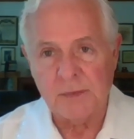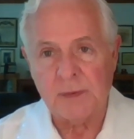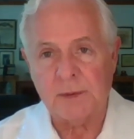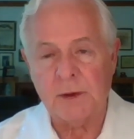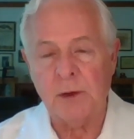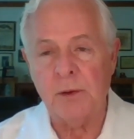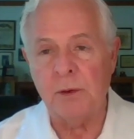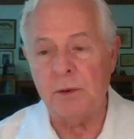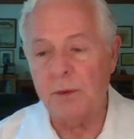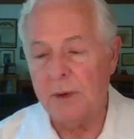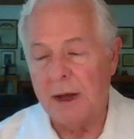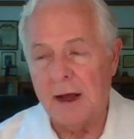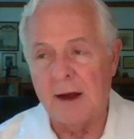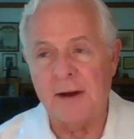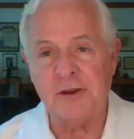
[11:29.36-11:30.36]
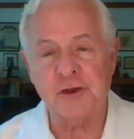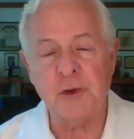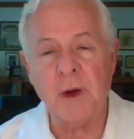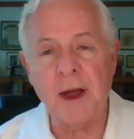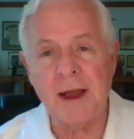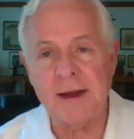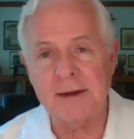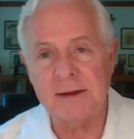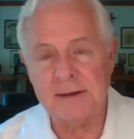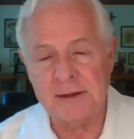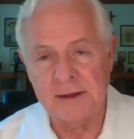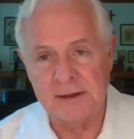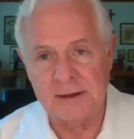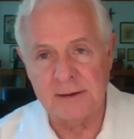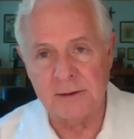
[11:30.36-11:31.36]
who are trying
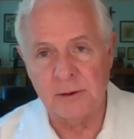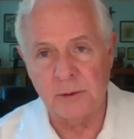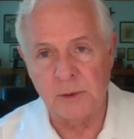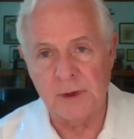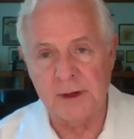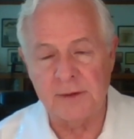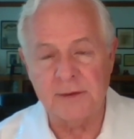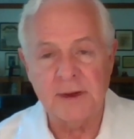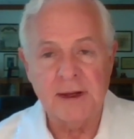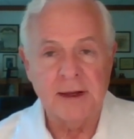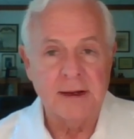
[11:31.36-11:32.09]
to deal with